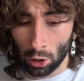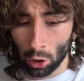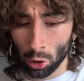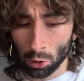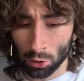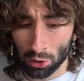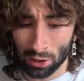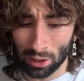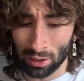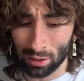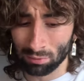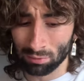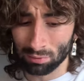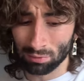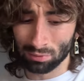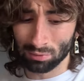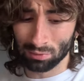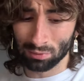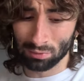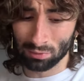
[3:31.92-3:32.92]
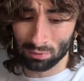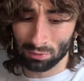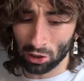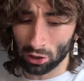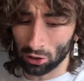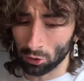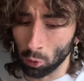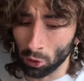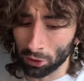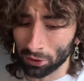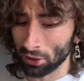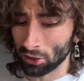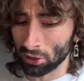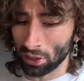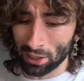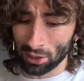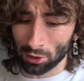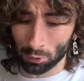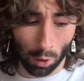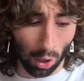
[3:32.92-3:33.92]
Lelouch didn't just want to
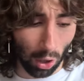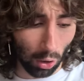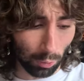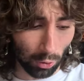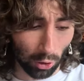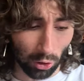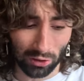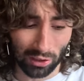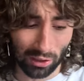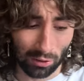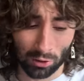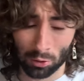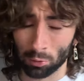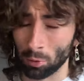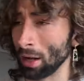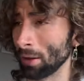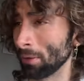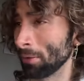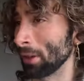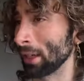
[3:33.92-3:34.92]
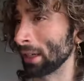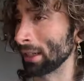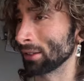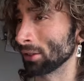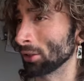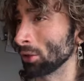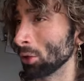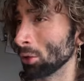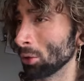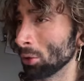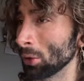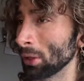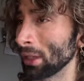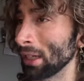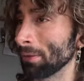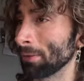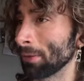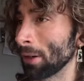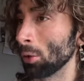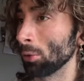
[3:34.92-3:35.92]
change the world because it was the right thing to do,
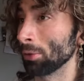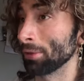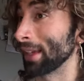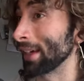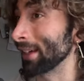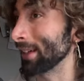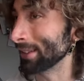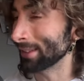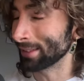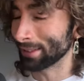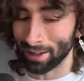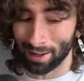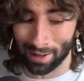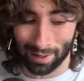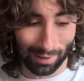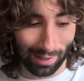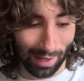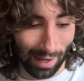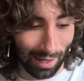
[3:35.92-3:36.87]
he felt dead inside.